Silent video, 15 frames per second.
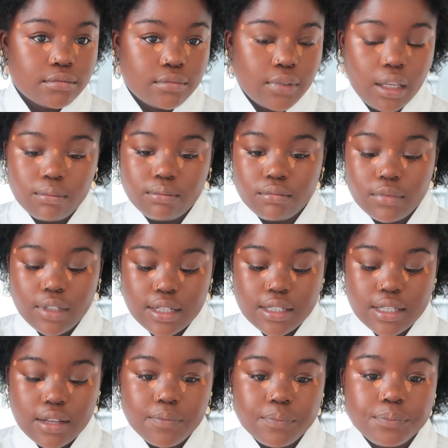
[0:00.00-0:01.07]
Yeah, that's
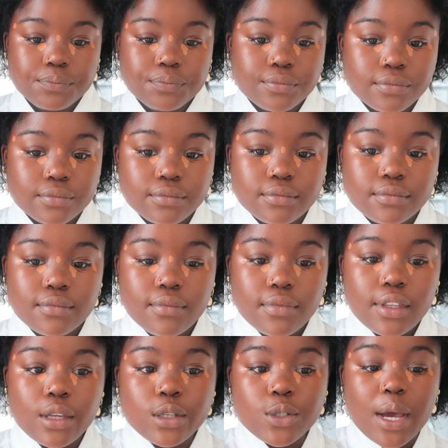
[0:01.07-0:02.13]
it.
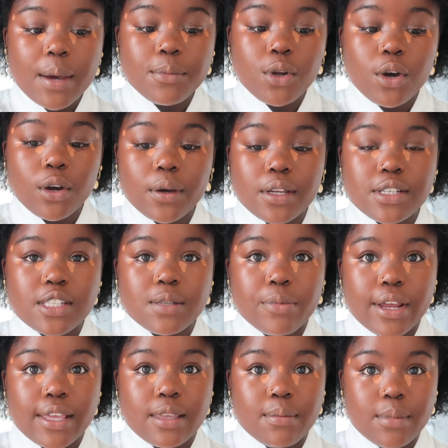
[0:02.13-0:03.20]
So I'm not going to
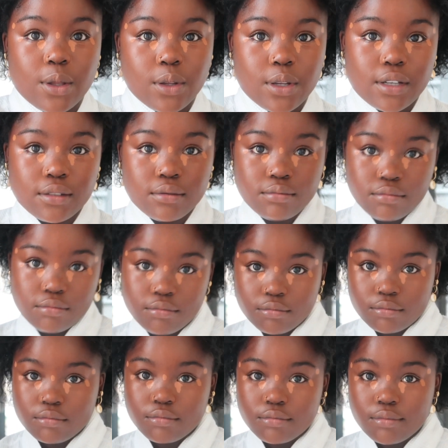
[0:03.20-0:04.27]
spray the milk
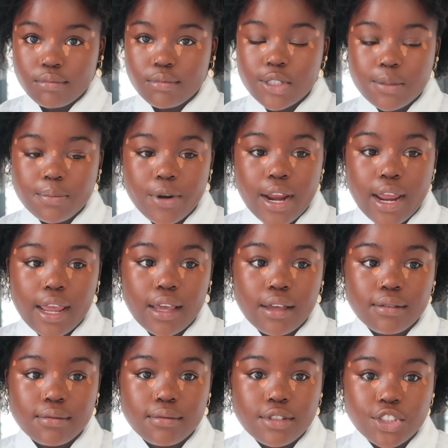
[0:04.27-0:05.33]
spray
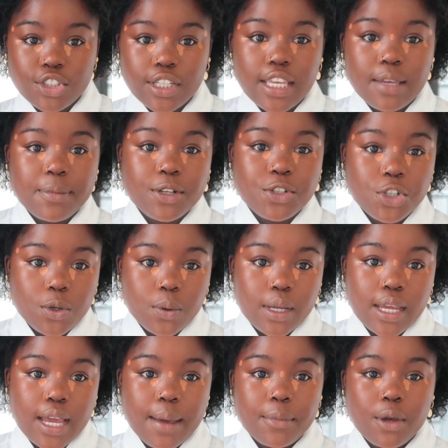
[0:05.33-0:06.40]
to keep it
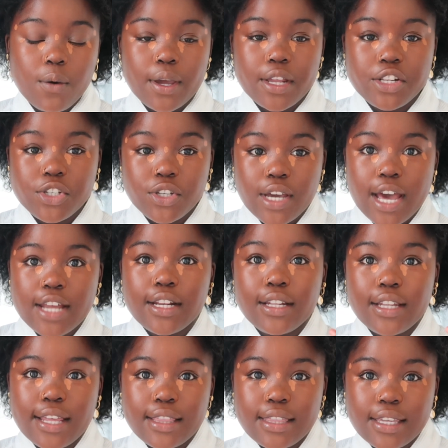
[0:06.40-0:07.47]
dewy. I'm going to kind of
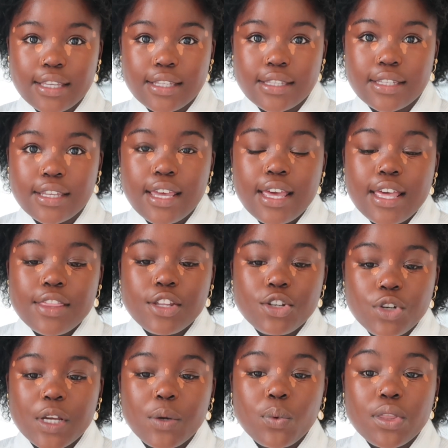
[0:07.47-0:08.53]
let this, the
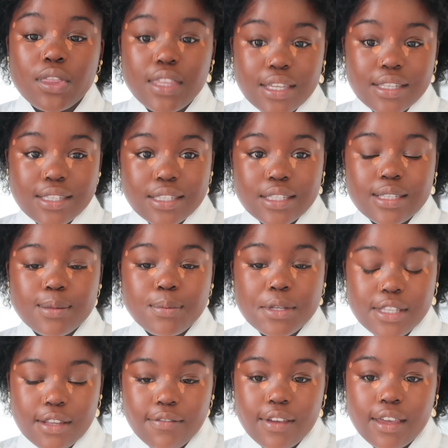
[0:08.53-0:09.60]
trick with this
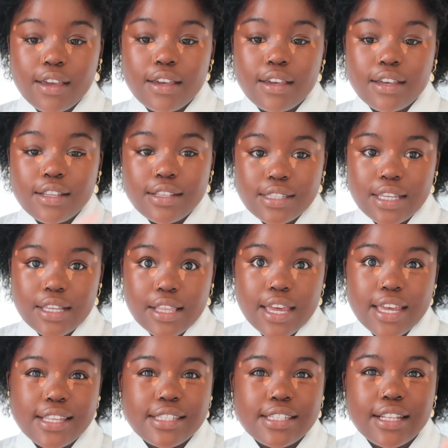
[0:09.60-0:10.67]
specific concealer
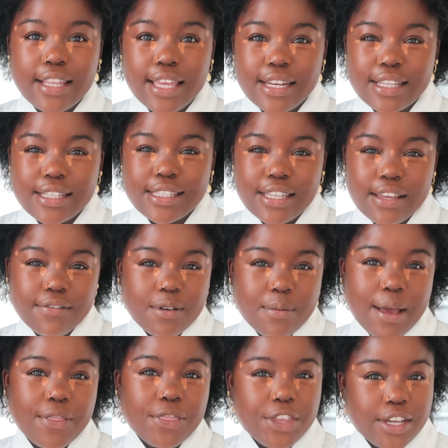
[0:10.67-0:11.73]
is to let it sit for
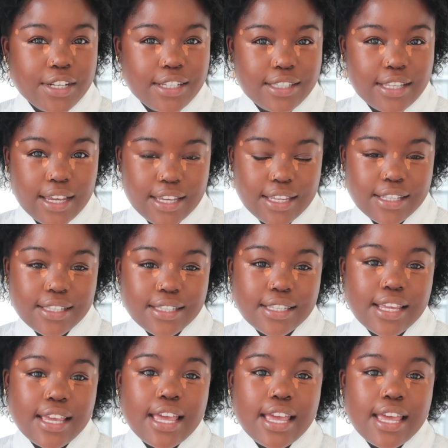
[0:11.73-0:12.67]
about 30 seconds,